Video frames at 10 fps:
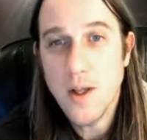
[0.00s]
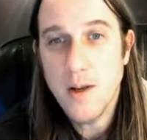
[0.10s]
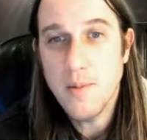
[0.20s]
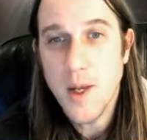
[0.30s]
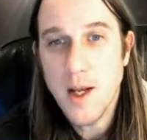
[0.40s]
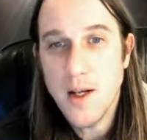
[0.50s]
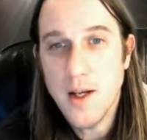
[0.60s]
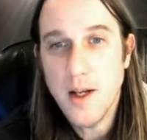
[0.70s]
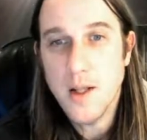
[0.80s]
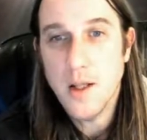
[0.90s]
that I've made
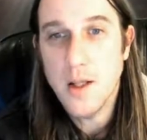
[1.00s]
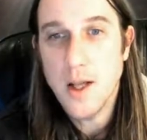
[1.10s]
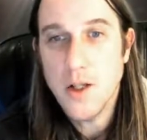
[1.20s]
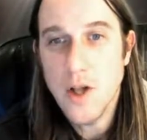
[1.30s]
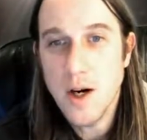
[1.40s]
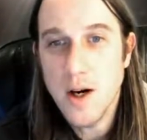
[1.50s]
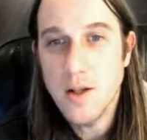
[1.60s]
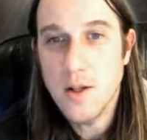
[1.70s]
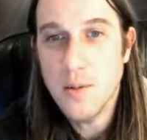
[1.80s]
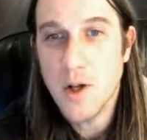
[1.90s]
and hit the like, share,
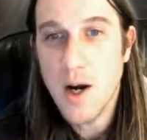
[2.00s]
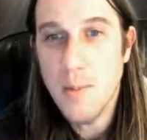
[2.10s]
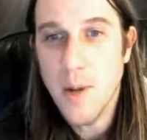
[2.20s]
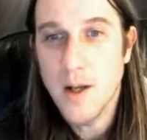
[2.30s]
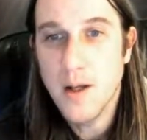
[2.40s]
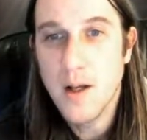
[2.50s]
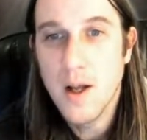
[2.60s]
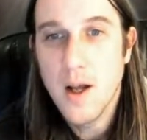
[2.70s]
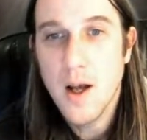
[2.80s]
and subscribe button.